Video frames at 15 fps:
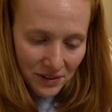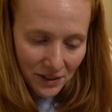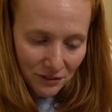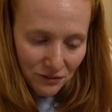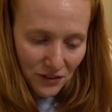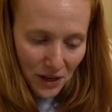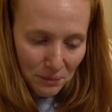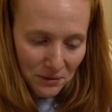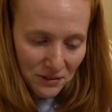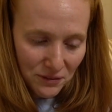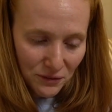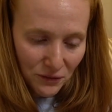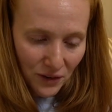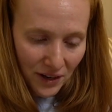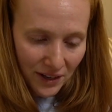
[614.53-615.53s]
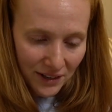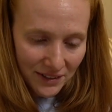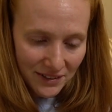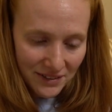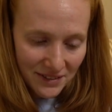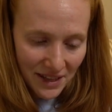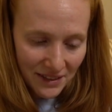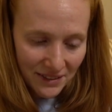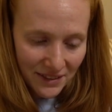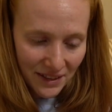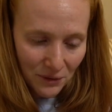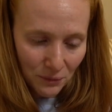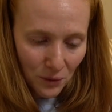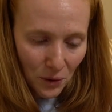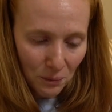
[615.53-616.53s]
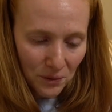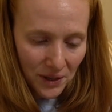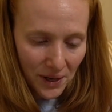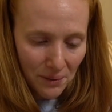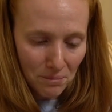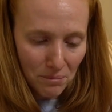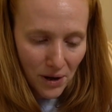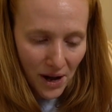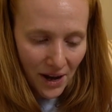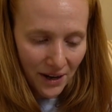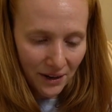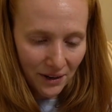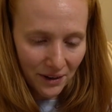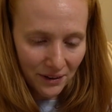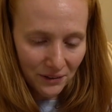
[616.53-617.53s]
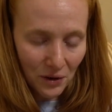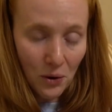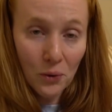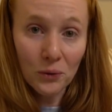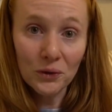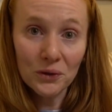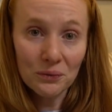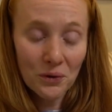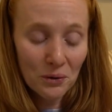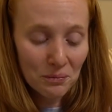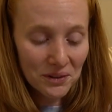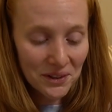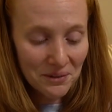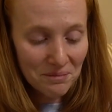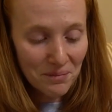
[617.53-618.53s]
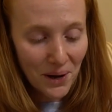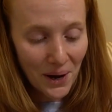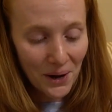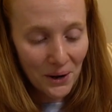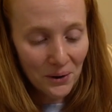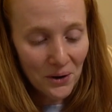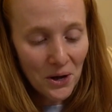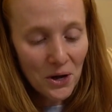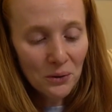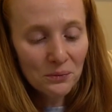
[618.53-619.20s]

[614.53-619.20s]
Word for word: famous phrase, that the Roman Empire, the Holy Roman Empire,